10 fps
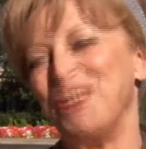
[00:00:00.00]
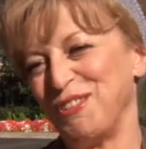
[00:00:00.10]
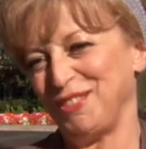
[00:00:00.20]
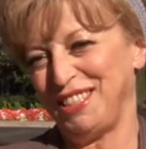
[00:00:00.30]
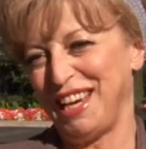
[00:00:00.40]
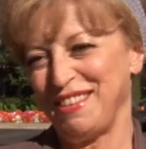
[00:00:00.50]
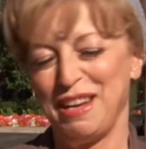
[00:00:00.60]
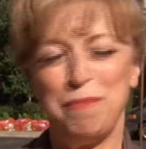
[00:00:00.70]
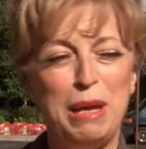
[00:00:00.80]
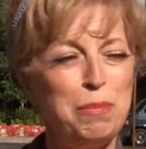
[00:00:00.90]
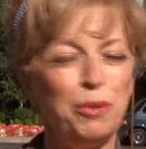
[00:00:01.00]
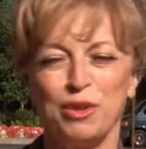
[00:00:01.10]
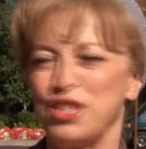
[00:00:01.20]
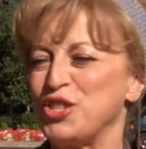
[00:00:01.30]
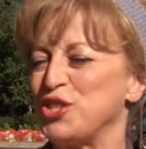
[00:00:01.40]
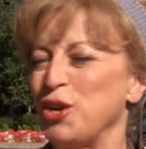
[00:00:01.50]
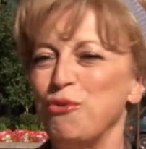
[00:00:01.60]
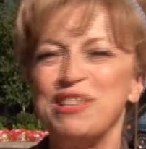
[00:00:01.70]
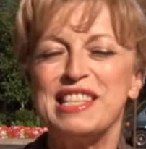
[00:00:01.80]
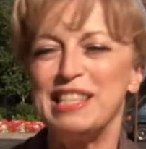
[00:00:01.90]
wonderful time today. People were
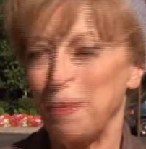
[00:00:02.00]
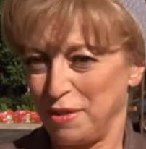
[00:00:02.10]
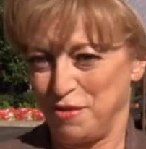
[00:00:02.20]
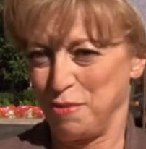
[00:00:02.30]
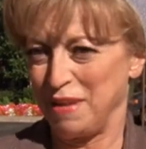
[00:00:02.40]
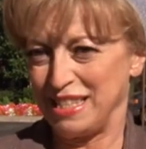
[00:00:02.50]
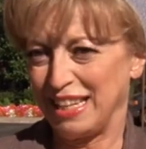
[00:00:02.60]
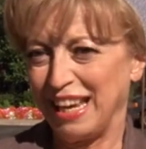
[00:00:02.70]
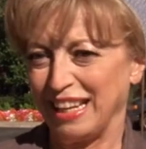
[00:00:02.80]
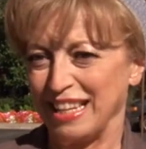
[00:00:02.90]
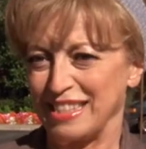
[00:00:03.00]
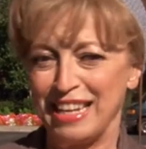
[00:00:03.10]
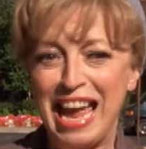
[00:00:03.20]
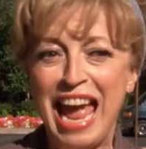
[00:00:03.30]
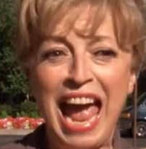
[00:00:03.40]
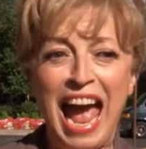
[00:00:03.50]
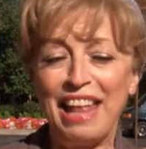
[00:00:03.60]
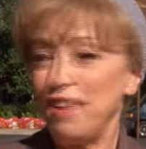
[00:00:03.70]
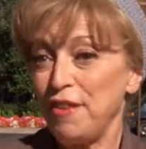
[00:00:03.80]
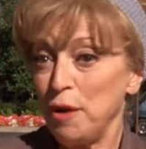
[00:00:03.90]
so receptive to my singing lesson,
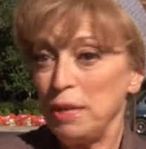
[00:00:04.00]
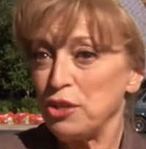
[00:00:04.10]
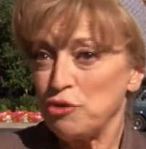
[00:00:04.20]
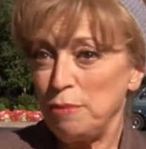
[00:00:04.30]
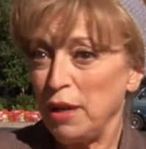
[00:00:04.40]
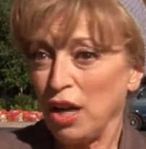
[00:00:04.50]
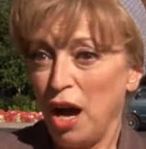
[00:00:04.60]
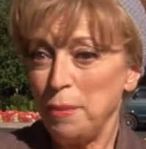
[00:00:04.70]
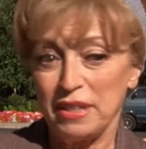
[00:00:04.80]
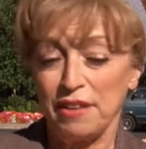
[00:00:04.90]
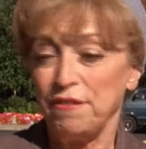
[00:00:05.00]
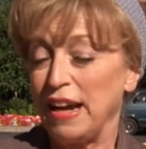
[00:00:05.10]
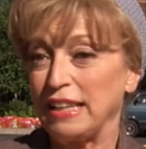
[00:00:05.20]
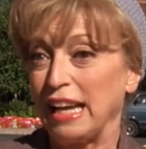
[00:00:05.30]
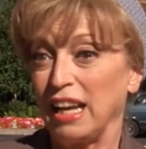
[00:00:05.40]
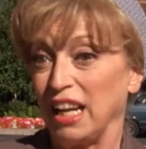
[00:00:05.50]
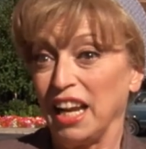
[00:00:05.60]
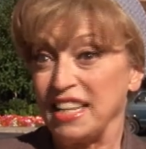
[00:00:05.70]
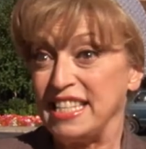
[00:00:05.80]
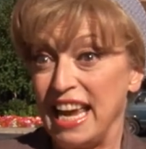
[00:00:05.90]
and they found me extremely competent. In fact, I got a
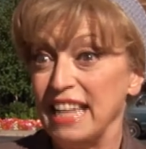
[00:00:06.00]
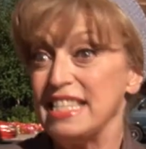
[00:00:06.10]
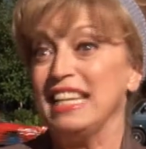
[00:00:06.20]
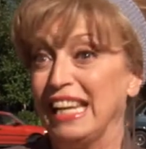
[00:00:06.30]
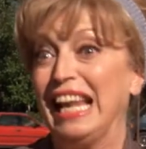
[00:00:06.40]
lot of 10s and an